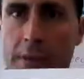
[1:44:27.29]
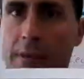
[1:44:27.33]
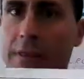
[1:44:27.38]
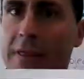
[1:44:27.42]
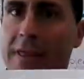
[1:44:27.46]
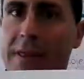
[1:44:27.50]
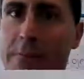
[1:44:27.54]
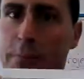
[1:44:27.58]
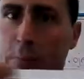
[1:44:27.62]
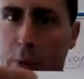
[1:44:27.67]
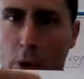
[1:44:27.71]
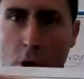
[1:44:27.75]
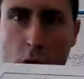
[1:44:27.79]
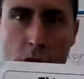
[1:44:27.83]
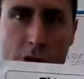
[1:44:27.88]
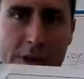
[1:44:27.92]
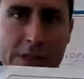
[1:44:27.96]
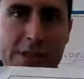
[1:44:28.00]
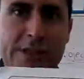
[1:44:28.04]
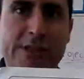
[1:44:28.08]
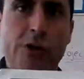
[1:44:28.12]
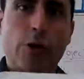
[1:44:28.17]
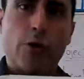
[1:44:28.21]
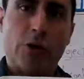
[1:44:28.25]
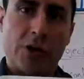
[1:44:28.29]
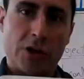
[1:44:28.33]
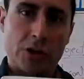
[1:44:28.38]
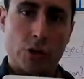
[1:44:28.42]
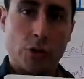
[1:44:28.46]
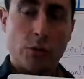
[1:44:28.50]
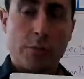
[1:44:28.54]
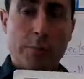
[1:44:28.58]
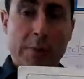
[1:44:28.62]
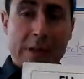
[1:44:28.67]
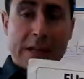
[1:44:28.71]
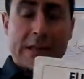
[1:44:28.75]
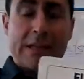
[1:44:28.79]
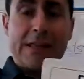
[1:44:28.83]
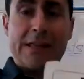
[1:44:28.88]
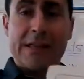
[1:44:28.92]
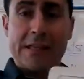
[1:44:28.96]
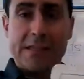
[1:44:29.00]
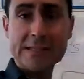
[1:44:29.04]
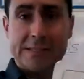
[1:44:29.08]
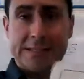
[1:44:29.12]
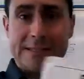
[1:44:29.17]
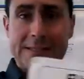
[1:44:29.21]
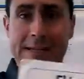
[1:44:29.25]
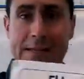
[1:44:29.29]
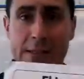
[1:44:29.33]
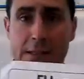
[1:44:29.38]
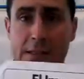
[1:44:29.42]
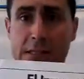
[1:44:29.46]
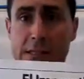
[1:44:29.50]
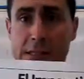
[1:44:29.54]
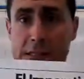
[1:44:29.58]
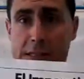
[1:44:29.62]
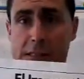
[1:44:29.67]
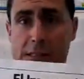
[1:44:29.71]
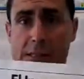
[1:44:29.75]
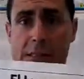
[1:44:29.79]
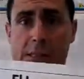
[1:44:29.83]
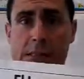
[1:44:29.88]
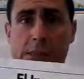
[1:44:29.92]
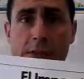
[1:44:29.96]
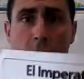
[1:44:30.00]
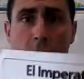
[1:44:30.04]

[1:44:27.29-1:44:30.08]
the process in order to build these sentences,